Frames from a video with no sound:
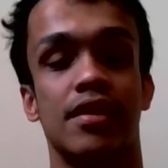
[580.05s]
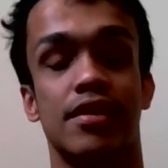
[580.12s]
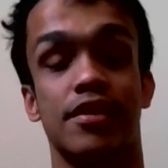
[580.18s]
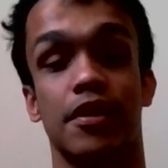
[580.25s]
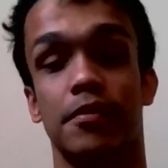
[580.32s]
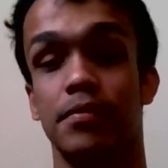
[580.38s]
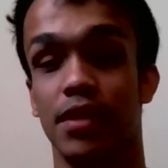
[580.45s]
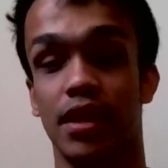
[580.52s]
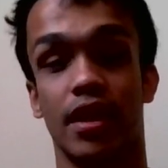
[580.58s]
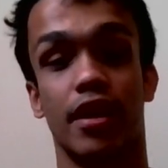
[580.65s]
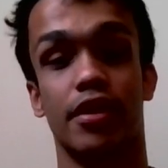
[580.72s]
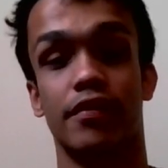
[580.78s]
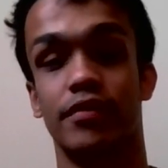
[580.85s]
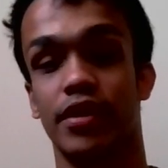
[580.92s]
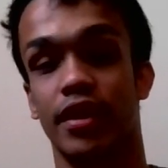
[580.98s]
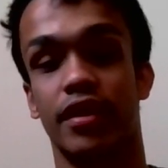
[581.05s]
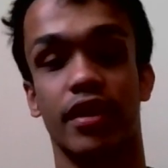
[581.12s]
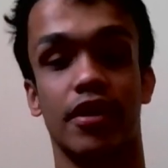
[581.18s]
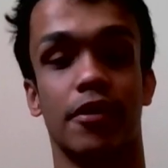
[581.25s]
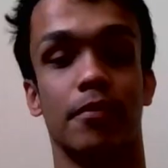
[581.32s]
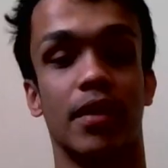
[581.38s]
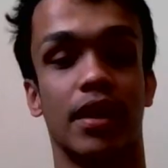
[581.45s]
something out of
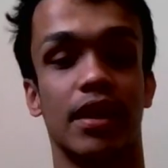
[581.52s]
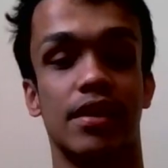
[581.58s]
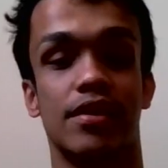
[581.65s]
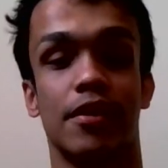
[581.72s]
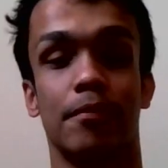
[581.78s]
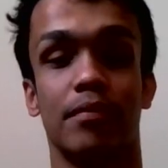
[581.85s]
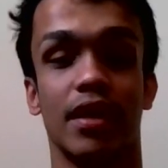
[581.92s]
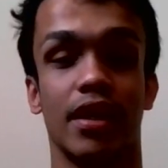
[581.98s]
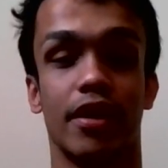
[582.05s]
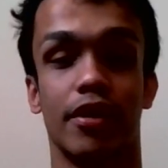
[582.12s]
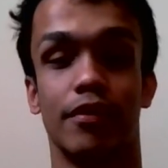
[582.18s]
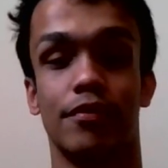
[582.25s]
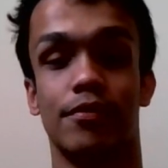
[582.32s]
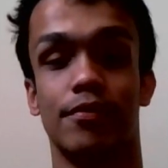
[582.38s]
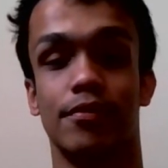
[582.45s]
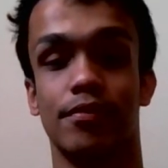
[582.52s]
nothing, or making something out of